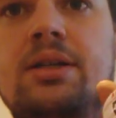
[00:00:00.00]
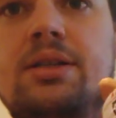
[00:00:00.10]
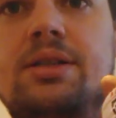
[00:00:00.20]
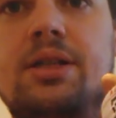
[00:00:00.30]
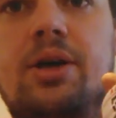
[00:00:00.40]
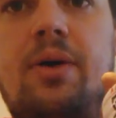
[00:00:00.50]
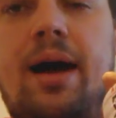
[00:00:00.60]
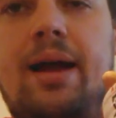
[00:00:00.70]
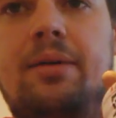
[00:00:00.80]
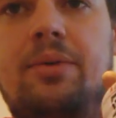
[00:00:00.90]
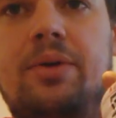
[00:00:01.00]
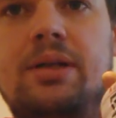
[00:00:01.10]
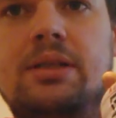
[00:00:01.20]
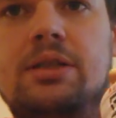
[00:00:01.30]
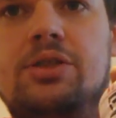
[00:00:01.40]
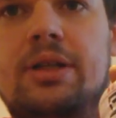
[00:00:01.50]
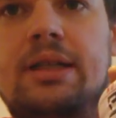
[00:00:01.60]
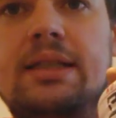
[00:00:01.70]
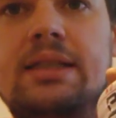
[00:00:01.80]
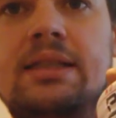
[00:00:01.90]
So I'm going to
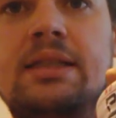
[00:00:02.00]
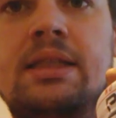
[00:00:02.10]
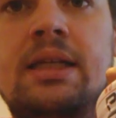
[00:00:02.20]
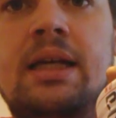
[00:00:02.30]
drink this,